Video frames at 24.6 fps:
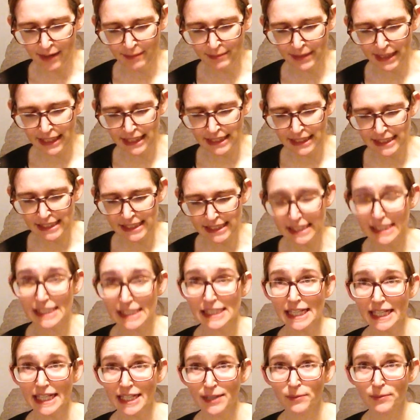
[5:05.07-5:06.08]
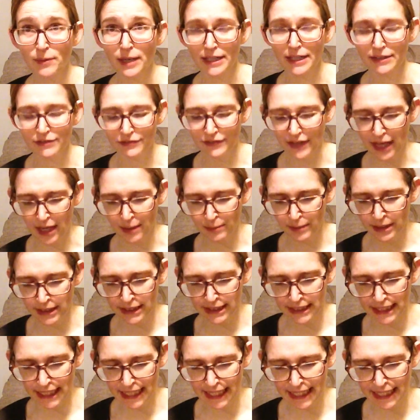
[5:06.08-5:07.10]
his second wife,
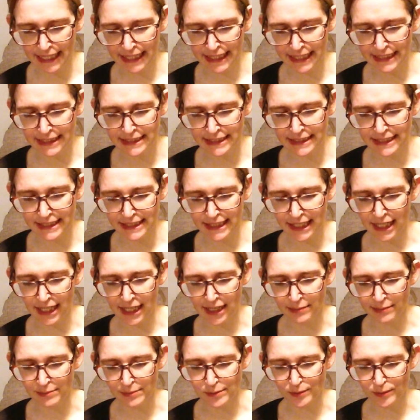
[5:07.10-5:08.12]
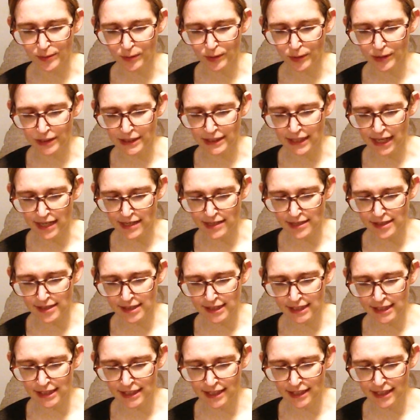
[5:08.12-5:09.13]
Emma, and Lord
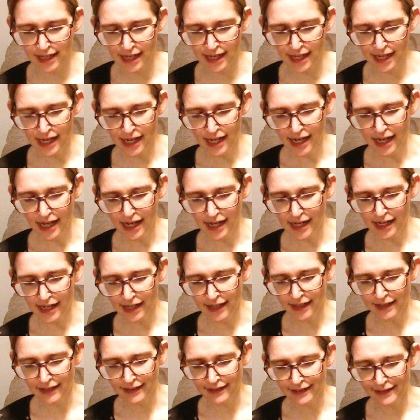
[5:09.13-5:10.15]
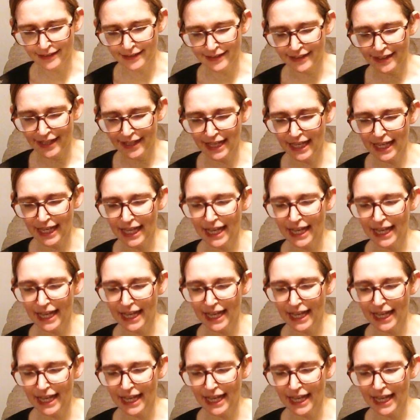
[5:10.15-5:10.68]
Nelson. Lord